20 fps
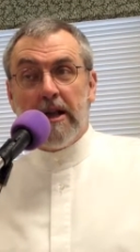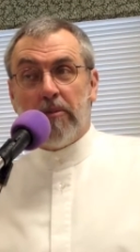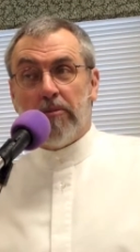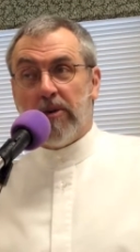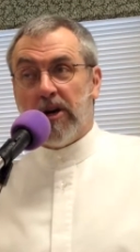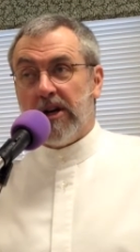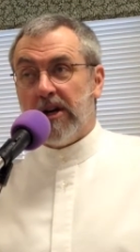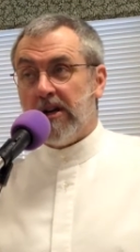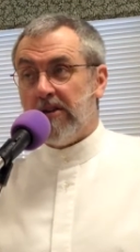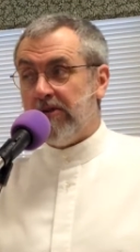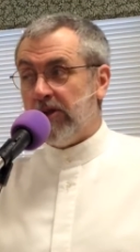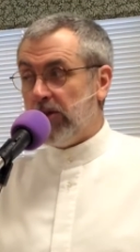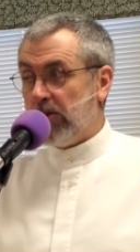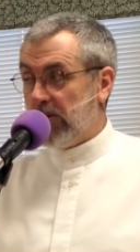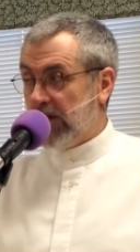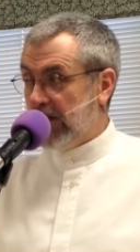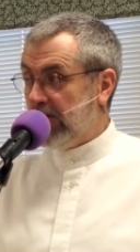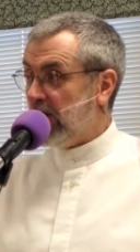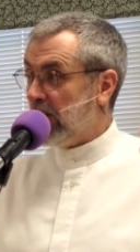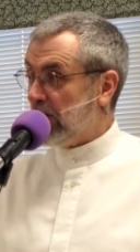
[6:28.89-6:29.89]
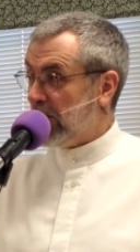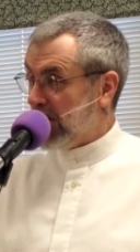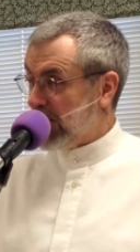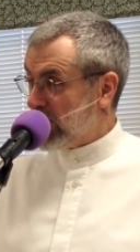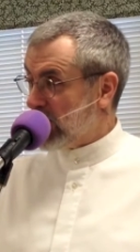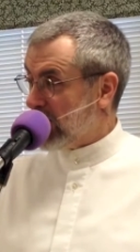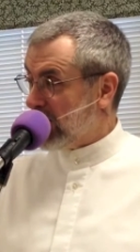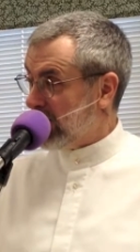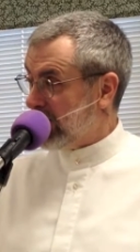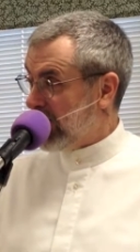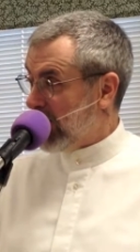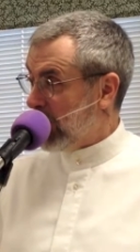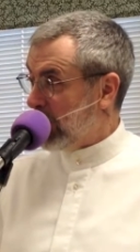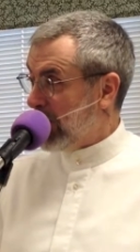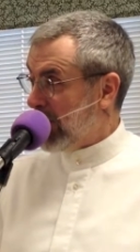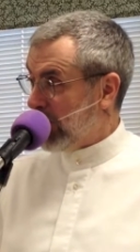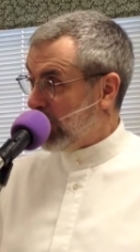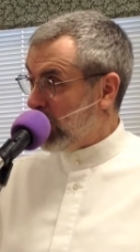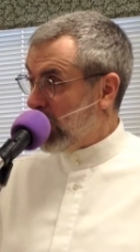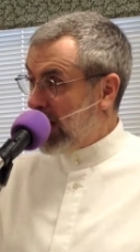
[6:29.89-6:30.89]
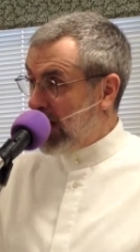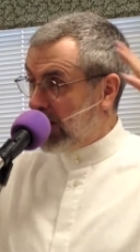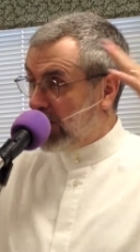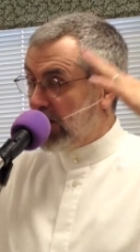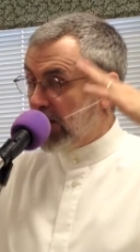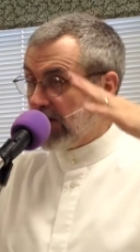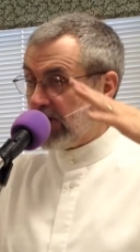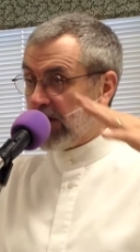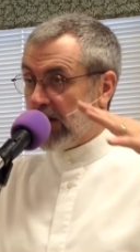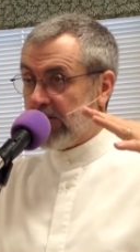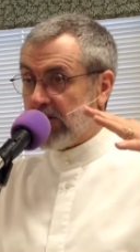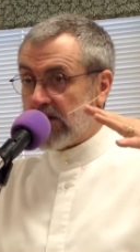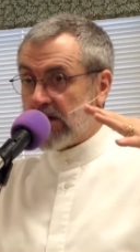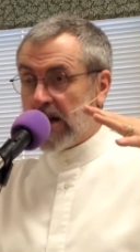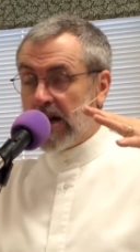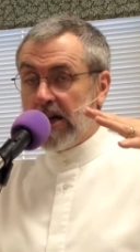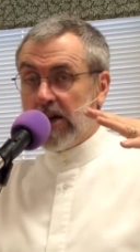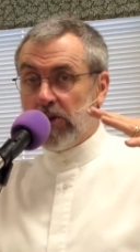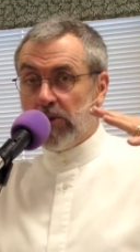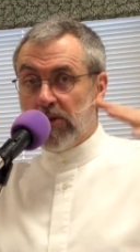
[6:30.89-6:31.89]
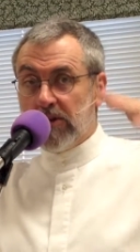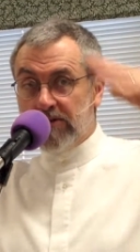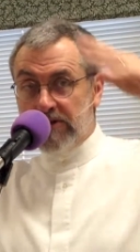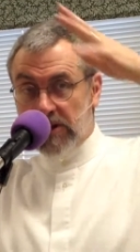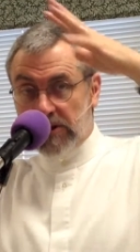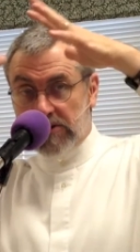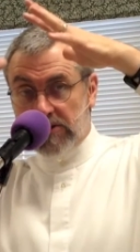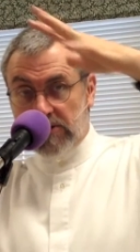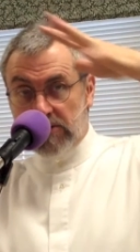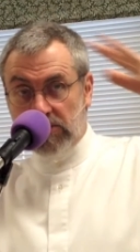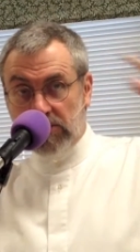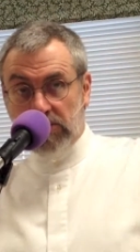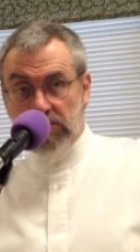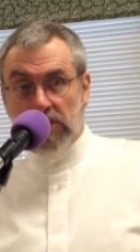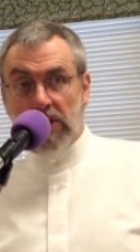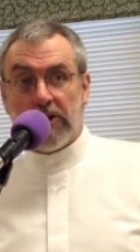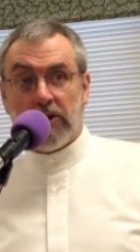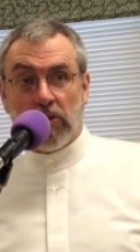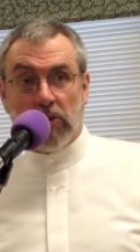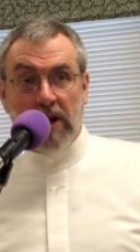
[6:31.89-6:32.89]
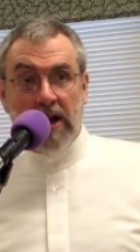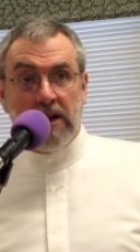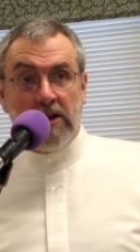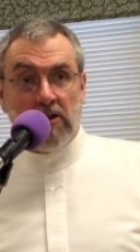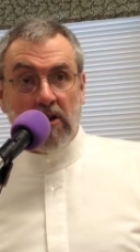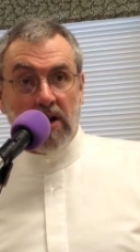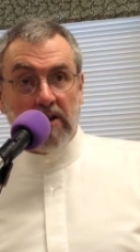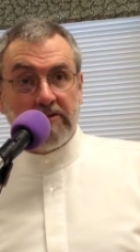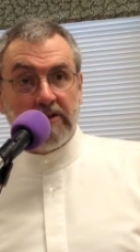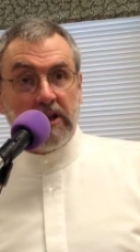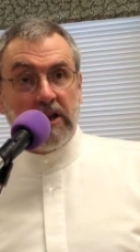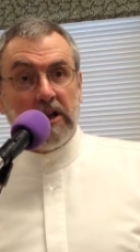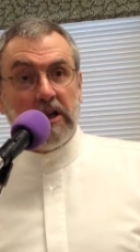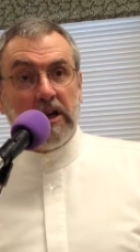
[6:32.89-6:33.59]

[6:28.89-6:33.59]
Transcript: But if you live in a place with a fair amount of rain, you have to have a tile roof to run the rain off.